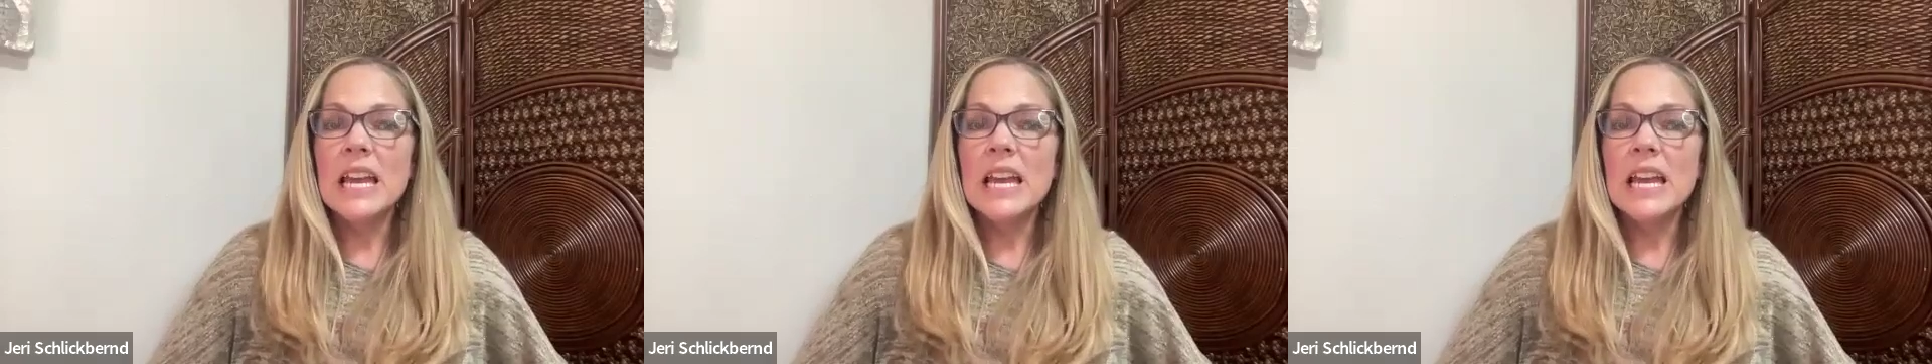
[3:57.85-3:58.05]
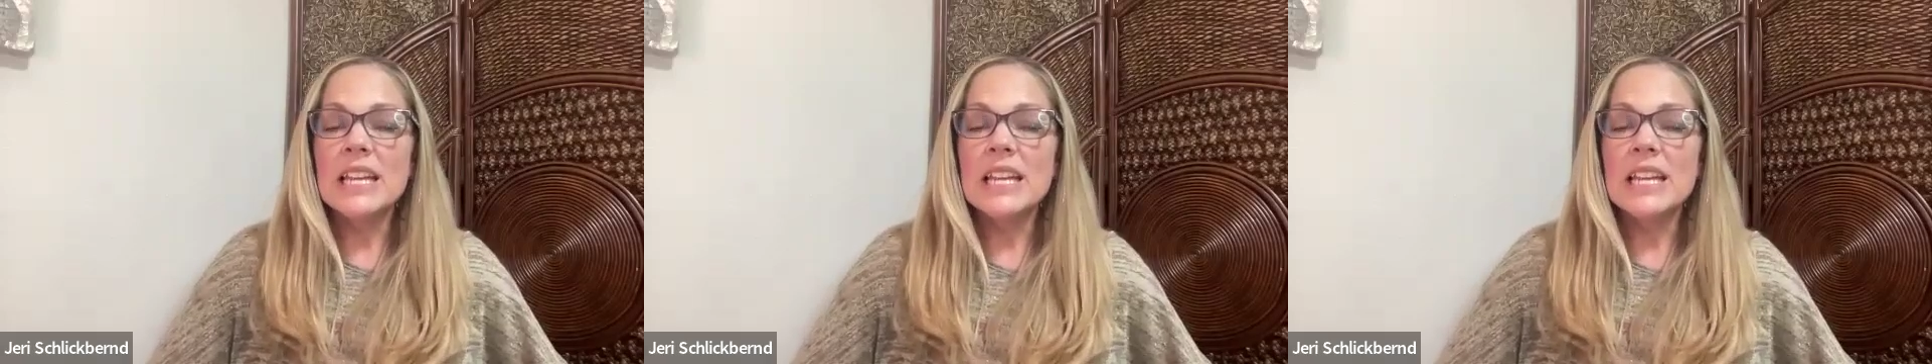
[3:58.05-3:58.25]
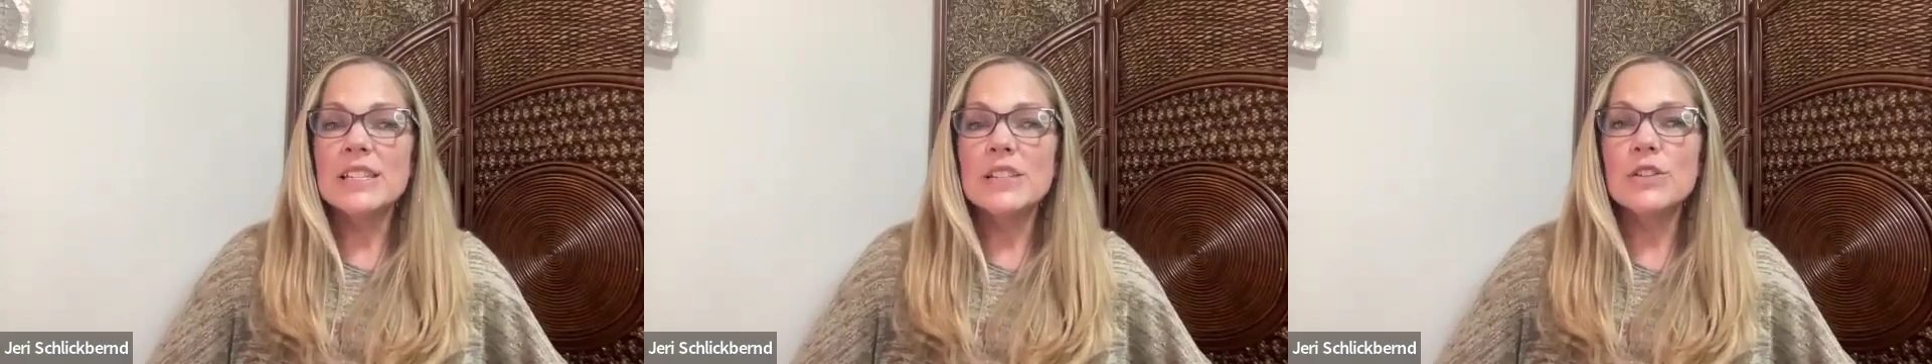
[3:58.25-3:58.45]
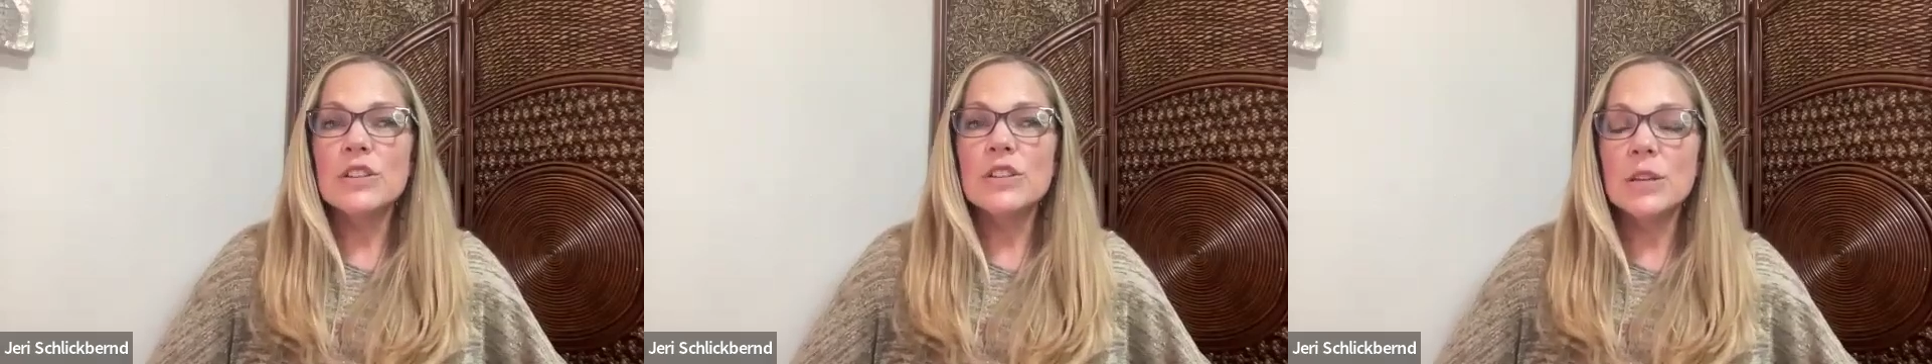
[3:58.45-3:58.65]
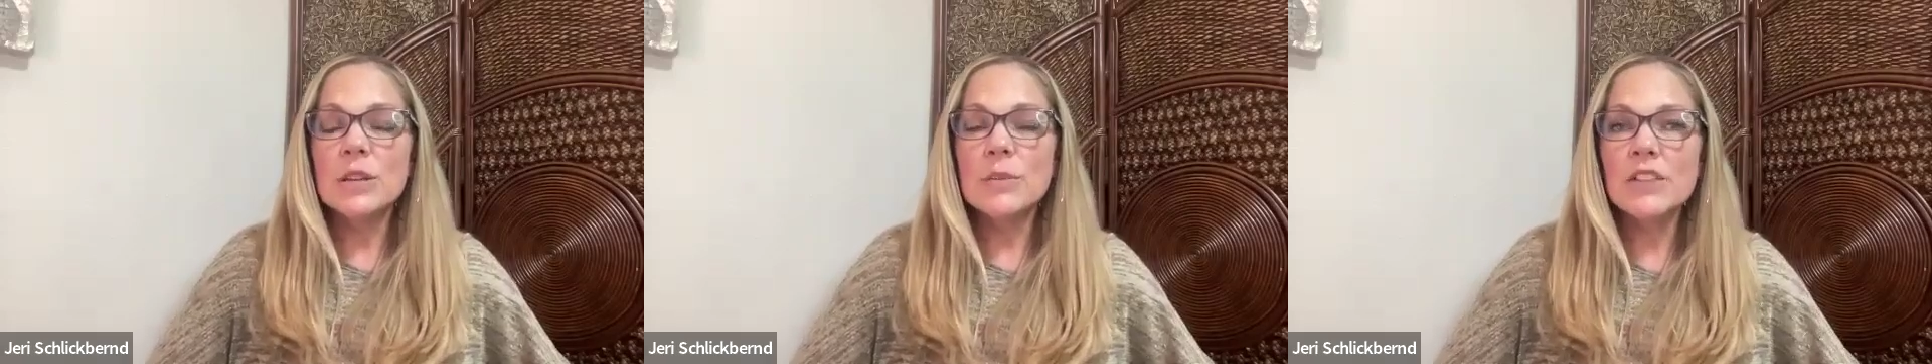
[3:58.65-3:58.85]
And so you
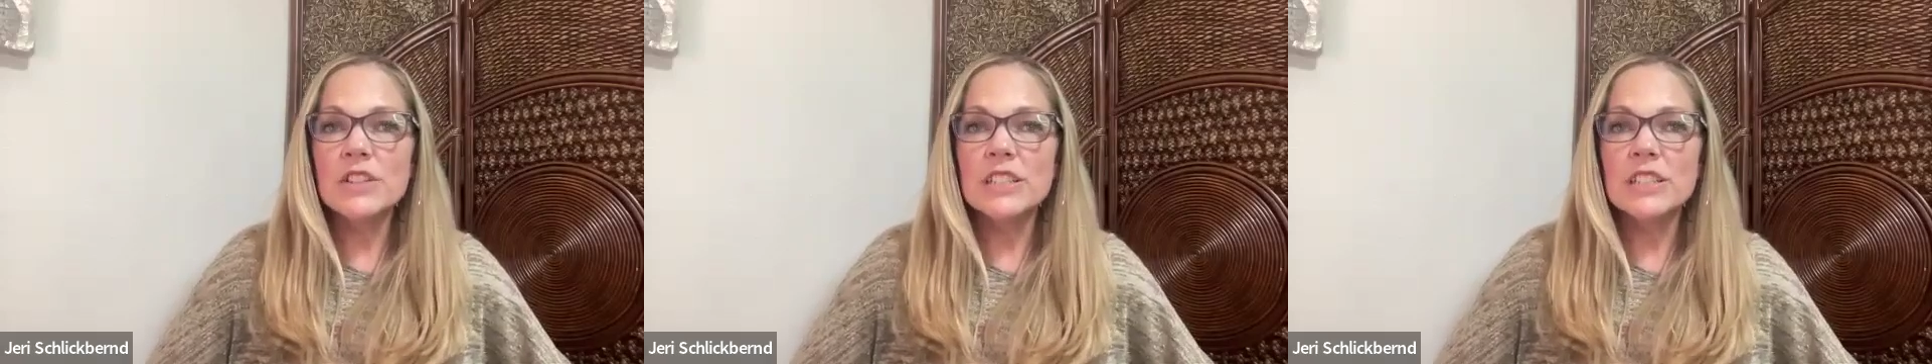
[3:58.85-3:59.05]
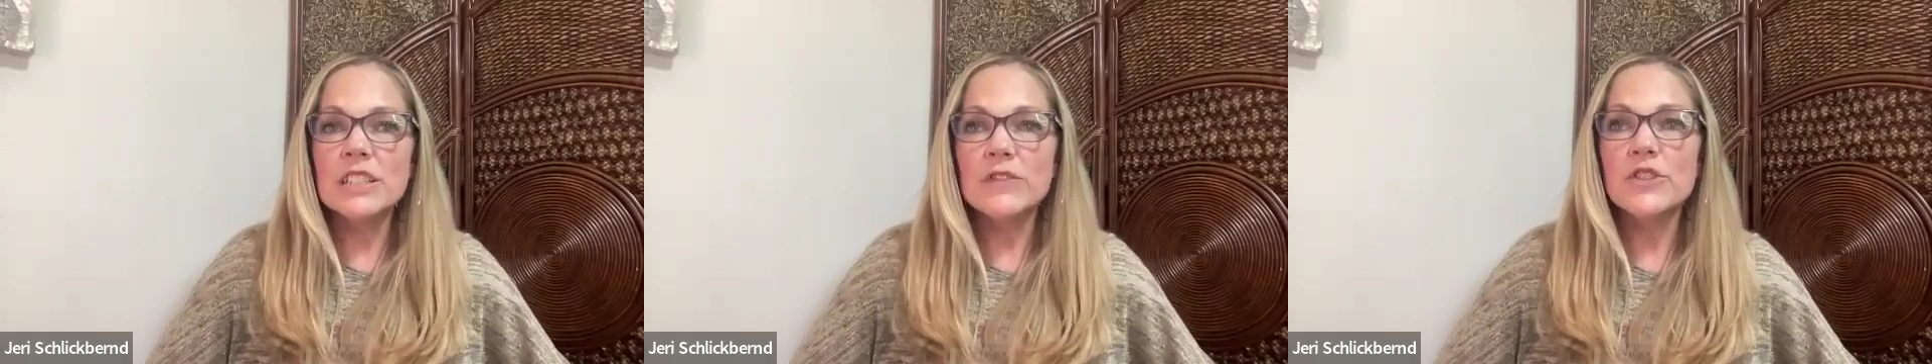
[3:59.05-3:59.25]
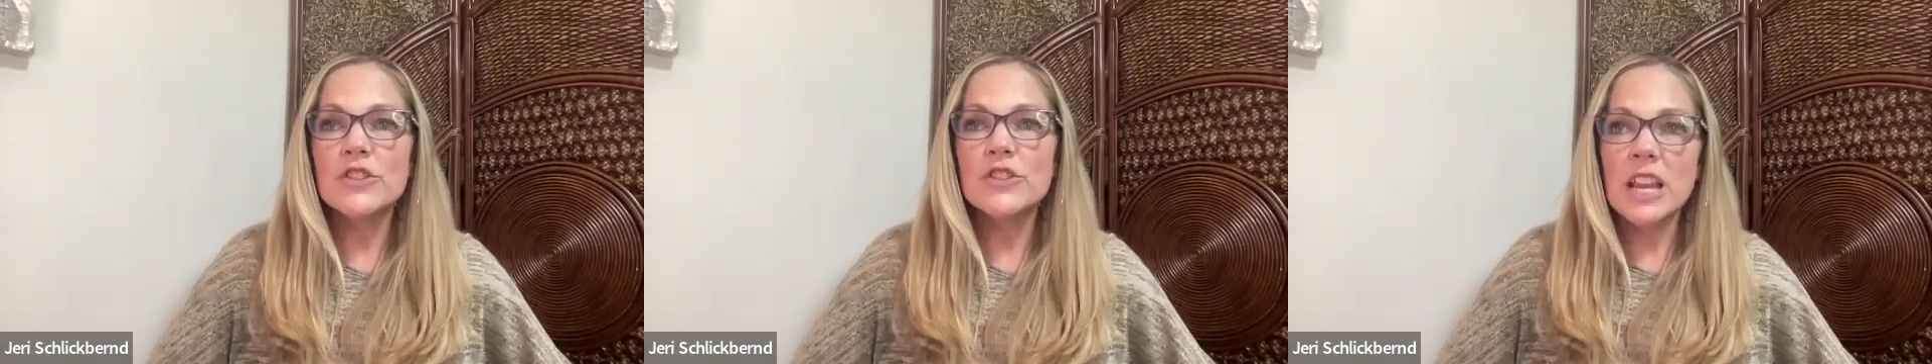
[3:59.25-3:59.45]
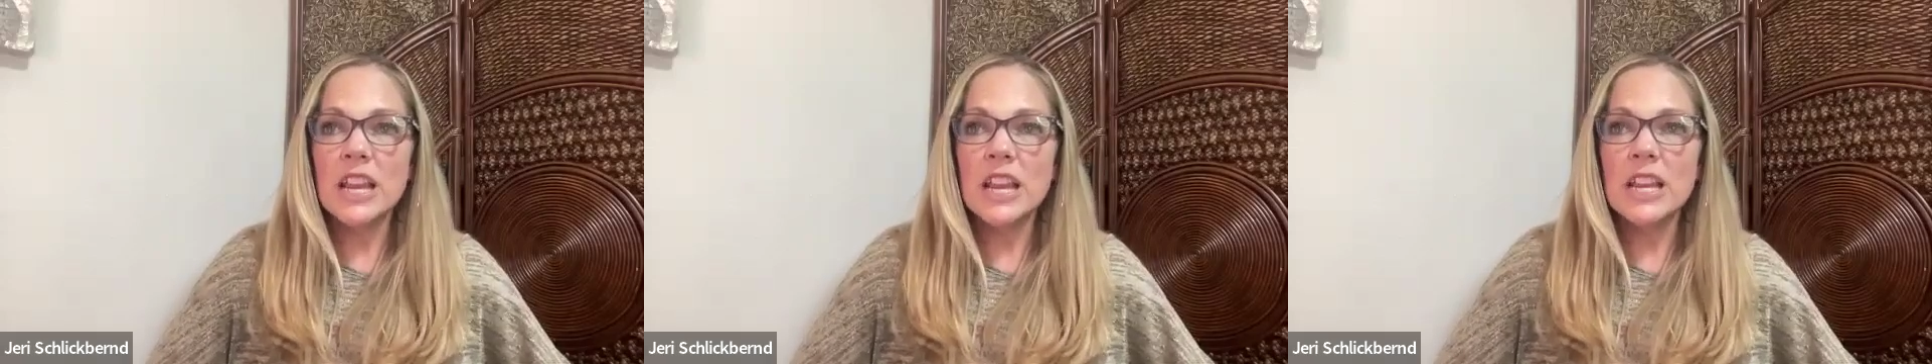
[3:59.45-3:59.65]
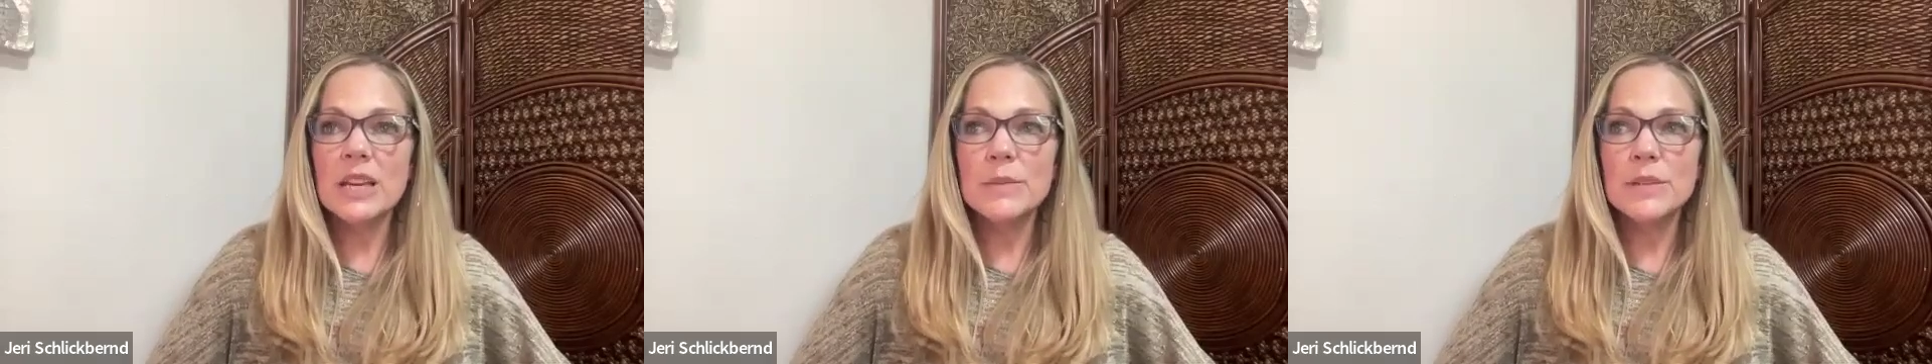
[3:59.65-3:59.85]
can imagine, if
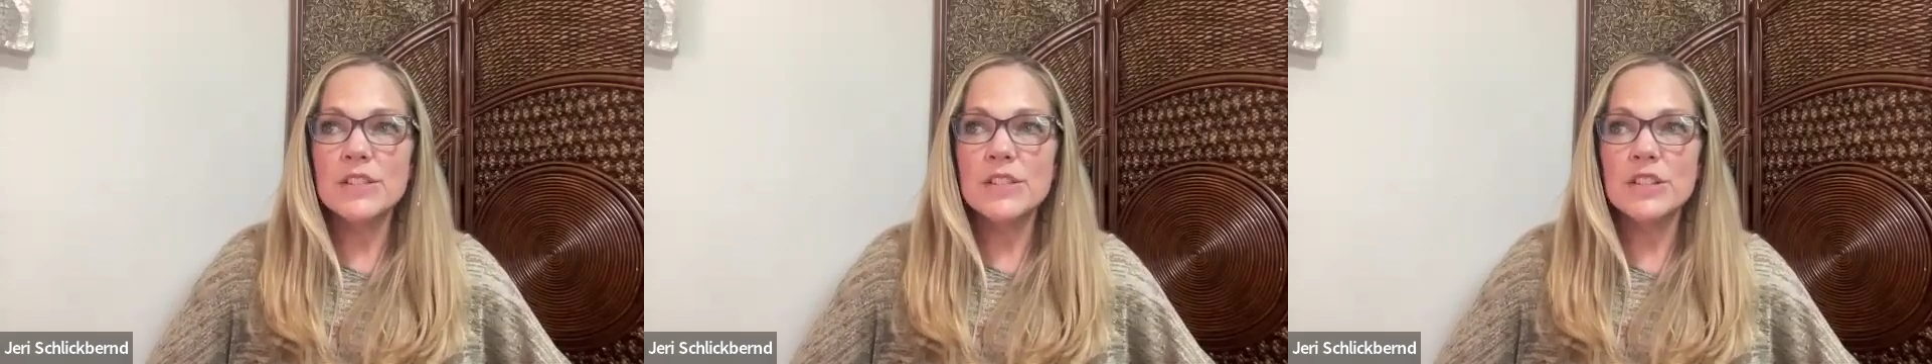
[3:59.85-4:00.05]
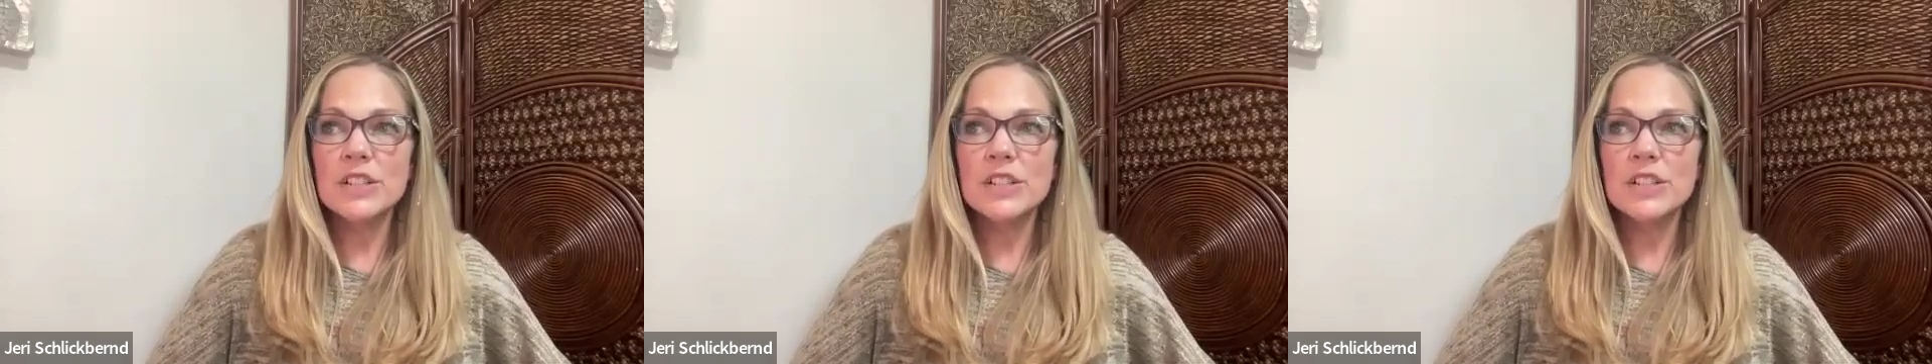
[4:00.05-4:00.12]
shame